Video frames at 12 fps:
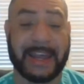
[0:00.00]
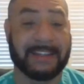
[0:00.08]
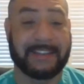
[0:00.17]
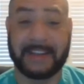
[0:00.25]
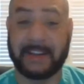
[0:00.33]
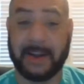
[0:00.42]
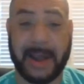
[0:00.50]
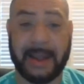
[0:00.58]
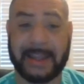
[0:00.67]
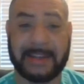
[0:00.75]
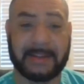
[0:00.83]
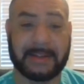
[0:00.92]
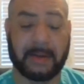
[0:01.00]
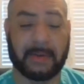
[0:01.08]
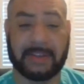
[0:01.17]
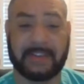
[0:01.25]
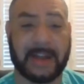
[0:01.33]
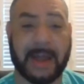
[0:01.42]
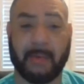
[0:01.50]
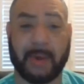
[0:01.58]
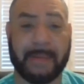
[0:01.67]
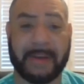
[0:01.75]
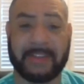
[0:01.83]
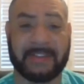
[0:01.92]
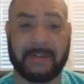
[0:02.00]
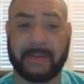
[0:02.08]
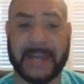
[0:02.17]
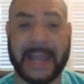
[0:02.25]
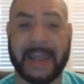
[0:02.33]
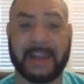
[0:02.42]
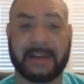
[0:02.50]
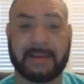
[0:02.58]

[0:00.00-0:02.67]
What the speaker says: and said, he said, I worry about this every day.